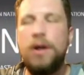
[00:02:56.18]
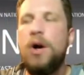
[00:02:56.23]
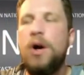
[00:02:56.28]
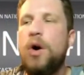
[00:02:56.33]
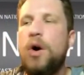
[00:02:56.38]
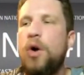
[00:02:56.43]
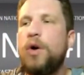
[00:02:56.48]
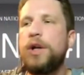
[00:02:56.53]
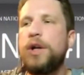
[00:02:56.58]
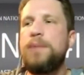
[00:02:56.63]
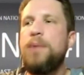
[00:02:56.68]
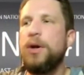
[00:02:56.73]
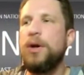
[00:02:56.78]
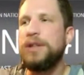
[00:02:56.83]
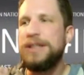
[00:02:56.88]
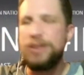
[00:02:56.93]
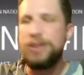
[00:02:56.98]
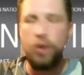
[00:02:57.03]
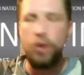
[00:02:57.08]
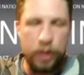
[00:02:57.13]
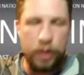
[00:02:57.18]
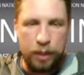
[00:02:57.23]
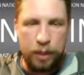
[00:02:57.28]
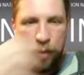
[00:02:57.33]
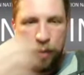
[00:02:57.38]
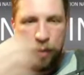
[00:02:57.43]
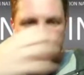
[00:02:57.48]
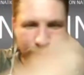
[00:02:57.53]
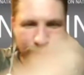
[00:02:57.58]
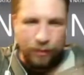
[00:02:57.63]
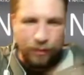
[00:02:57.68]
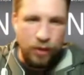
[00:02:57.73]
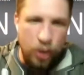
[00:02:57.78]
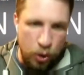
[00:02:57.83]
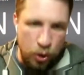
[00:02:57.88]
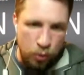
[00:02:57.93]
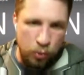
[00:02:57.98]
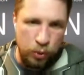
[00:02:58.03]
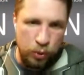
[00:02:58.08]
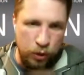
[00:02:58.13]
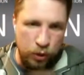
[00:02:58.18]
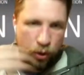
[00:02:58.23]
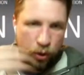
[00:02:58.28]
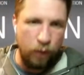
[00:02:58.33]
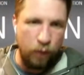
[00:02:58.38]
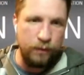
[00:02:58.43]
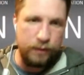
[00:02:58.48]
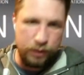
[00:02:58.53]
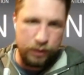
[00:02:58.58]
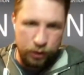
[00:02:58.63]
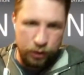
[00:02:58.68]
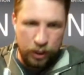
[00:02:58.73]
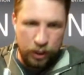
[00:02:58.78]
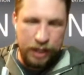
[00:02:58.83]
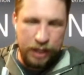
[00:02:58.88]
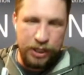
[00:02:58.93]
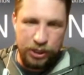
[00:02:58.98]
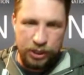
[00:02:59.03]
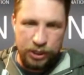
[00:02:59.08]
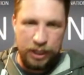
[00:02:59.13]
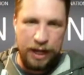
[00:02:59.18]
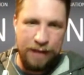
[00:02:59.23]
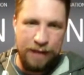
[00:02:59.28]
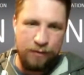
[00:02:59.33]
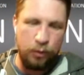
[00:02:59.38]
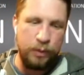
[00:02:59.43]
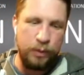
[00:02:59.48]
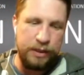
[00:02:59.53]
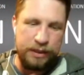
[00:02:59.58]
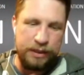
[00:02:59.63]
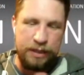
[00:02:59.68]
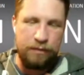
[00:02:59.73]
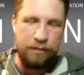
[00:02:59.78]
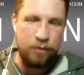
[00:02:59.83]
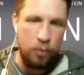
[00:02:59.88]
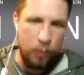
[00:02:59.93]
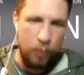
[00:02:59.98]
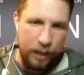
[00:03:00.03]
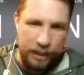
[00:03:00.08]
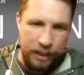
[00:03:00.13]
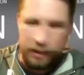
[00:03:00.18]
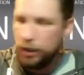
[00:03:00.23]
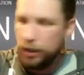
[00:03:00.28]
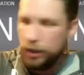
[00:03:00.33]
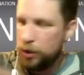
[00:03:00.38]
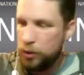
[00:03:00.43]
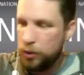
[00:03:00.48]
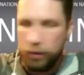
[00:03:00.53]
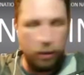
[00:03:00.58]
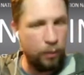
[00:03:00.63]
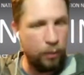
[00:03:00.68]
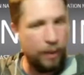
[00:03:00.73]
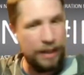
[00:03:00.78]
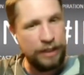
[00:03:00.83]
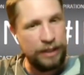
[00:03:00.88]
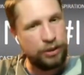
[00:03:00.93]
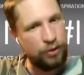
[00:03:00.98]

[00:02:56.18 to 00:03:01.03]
occupied It's occupied with new your concentration level is different when it's new than when it's a